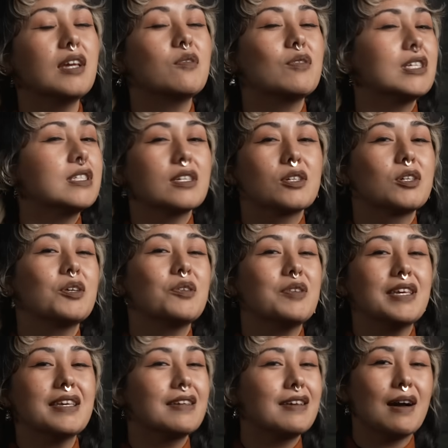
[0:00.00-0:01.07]
It was a
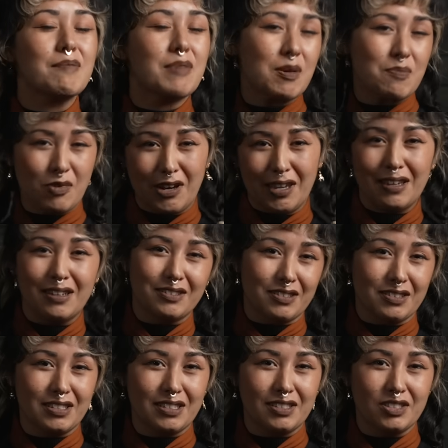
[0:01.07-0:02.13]
gooey, gummy point in
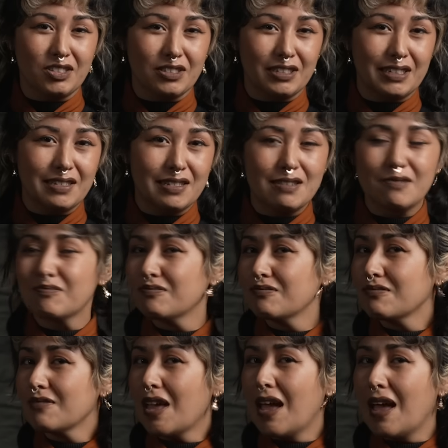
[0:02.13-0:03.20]
Earth's history
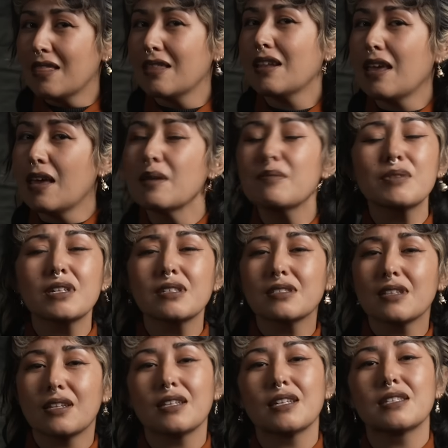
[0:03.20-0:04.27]
and then amber
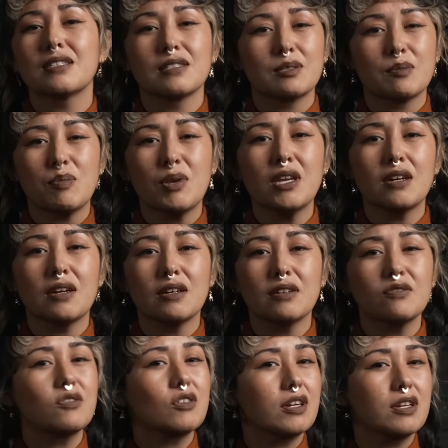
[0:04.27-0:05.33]
suddenly disappeared
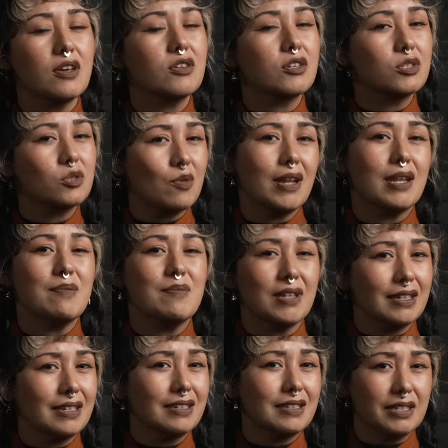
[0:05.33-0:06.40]
for another 20
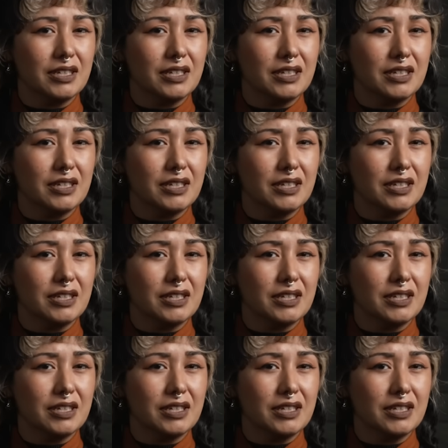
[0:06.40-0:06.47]
million